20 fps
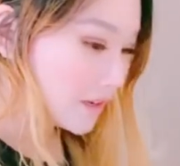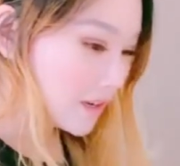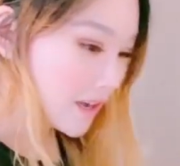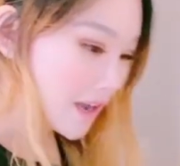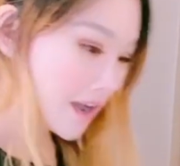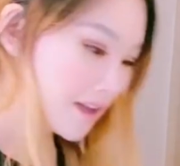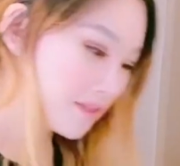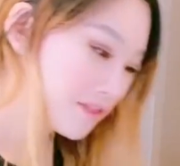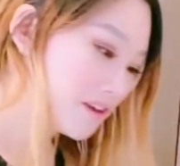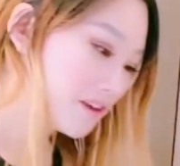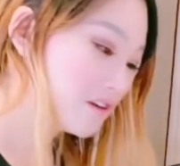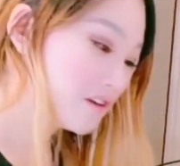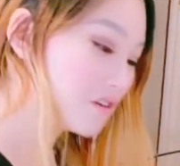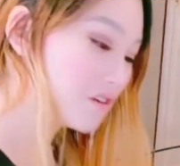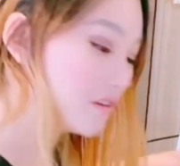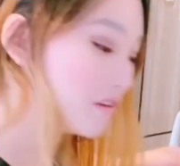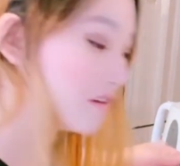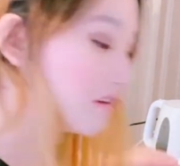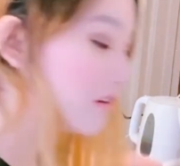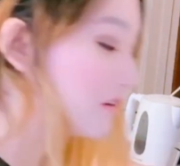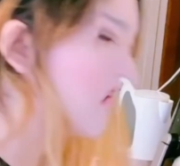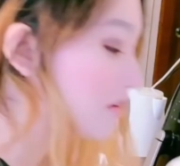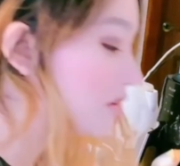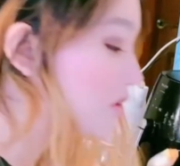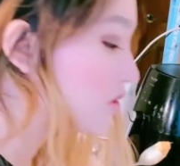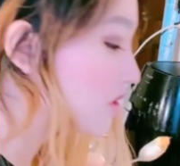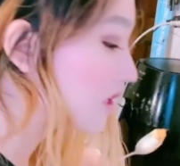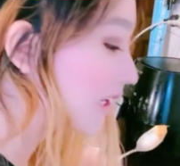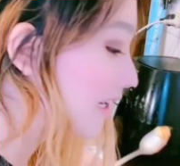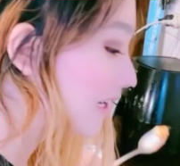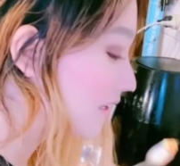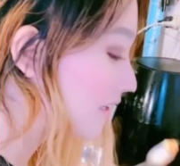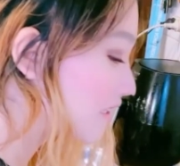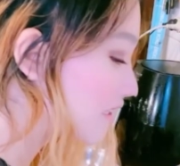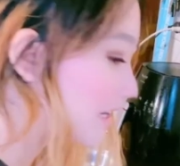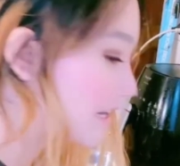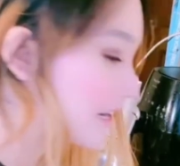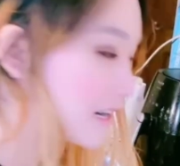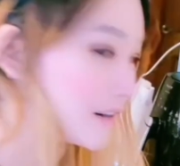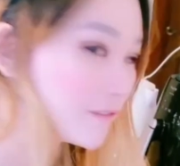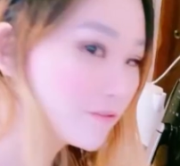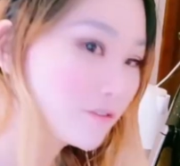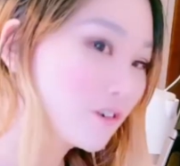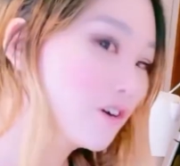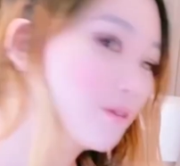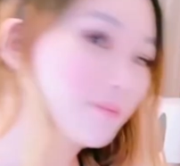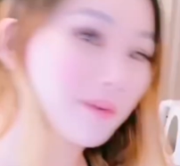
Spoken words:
And then you should let this heat up for a